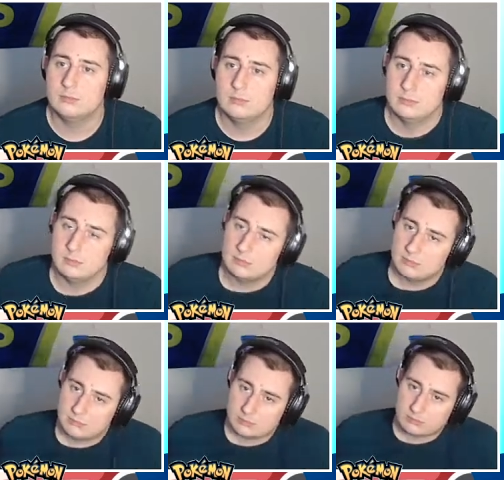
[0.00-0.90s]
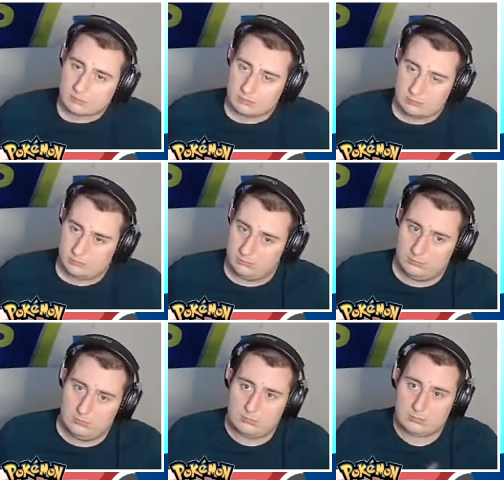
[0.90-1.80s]

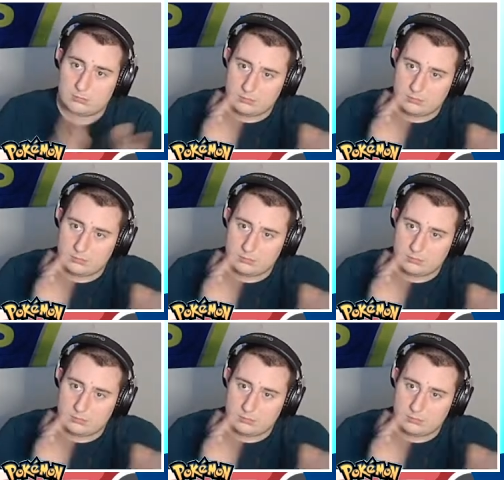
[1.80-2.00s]
[no speech]